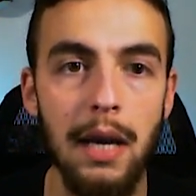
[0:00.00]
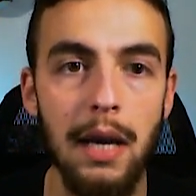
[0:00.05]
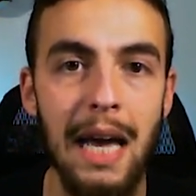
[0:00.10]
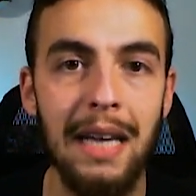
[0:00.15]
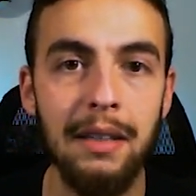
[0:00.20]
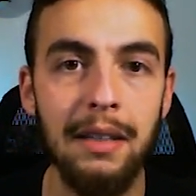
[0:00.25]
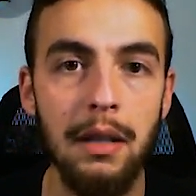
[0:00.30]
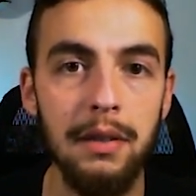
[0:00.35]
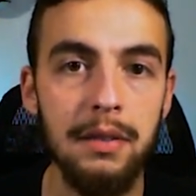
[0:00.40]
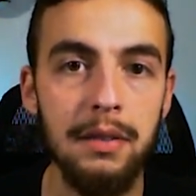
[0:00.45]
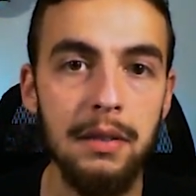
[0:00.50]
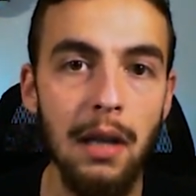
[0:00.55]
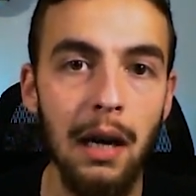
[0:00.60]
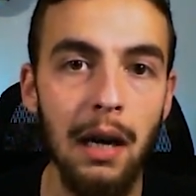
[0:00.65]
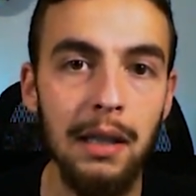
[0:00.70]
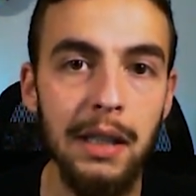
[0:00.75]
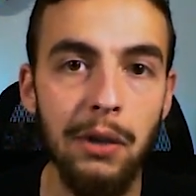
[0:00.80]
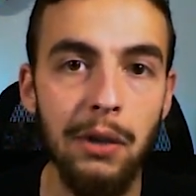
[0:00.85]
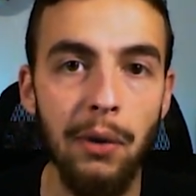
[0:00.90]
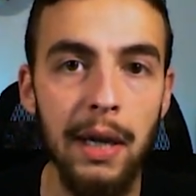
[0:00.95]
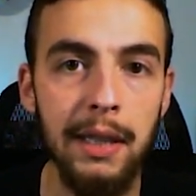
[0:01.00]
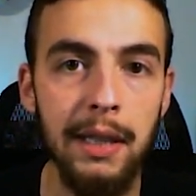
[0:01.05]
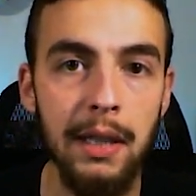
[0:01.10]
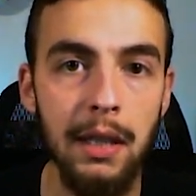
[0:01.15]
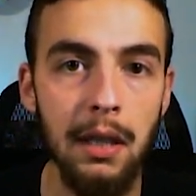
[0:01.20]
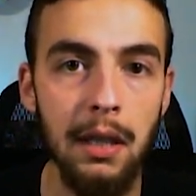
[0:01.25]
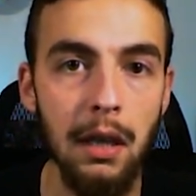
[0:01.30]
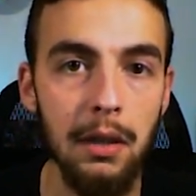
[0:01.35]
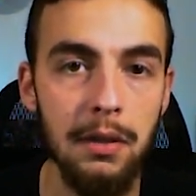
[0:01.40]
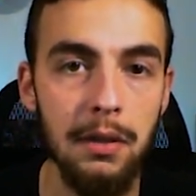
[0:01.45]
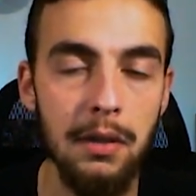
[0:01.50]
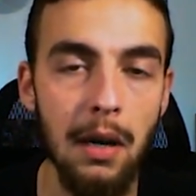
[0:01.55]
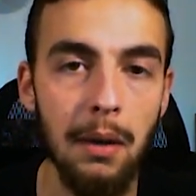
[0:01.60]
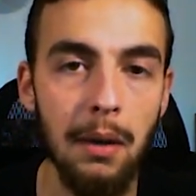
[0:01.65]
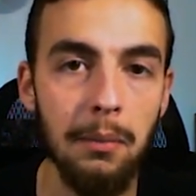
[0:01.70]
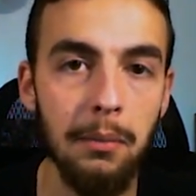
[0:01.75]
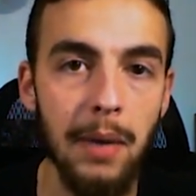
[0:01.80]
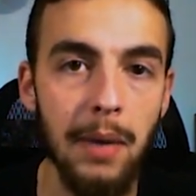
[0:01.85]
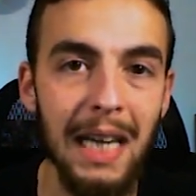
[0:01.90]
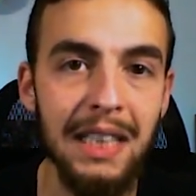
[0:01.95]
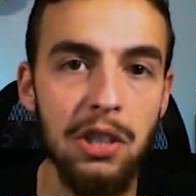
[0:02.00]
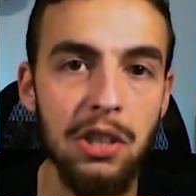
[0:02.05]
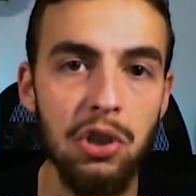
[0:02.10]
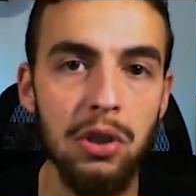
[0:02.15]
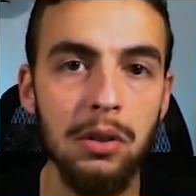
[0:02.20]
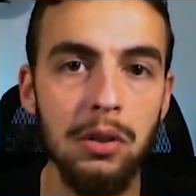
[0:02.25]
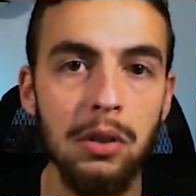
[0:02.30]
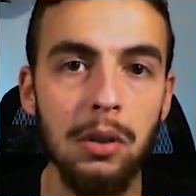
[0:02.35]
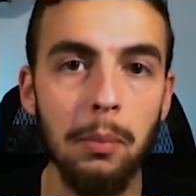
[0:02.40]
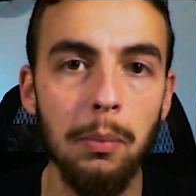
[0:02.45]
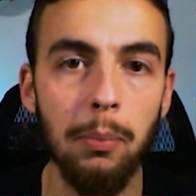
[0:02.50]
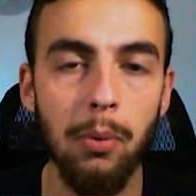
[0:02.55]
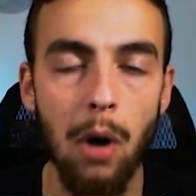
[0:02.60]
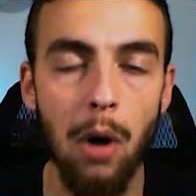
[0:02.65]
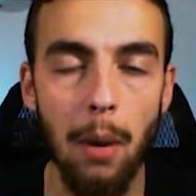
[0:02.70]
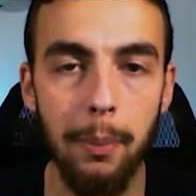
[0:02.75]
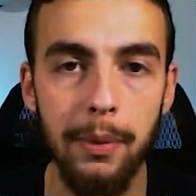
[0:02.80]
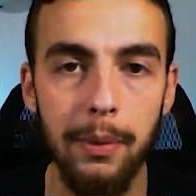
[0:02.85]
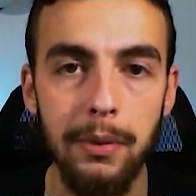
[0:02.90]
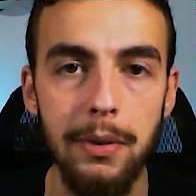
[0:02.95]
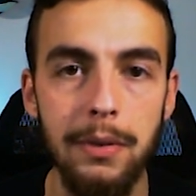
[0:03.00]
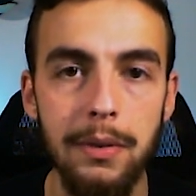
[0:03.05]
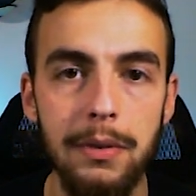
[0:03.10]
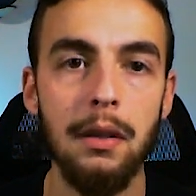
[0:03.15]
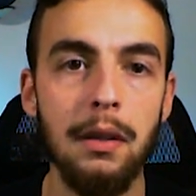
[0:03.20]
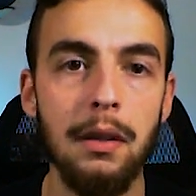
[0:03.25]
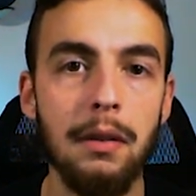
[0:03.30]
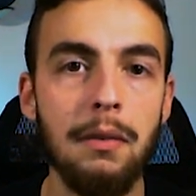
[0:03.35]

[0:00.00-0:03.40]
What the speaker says: and start creating some additional properties.